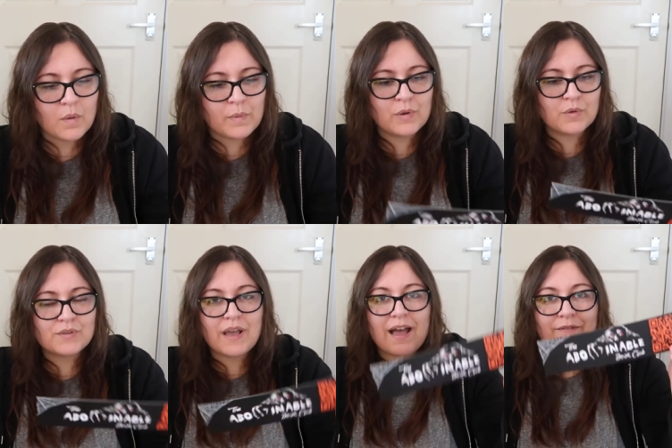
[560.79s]
We
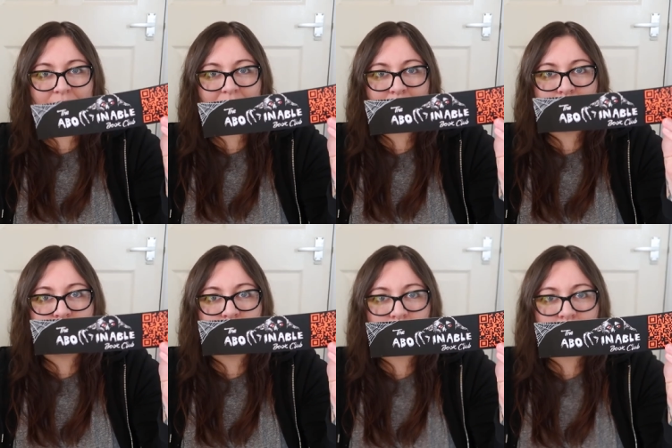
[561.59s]
also have a
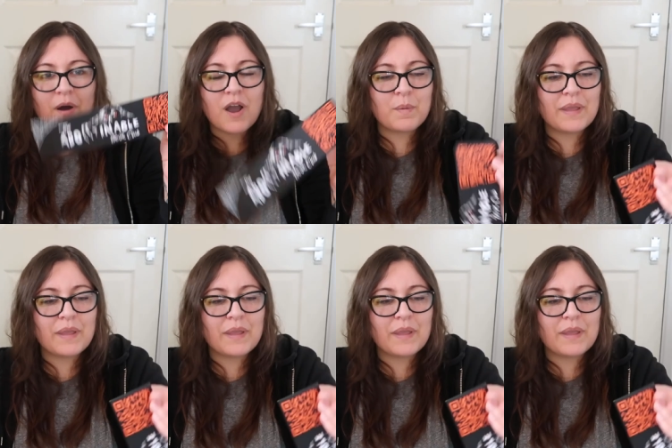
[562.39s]
bookmark.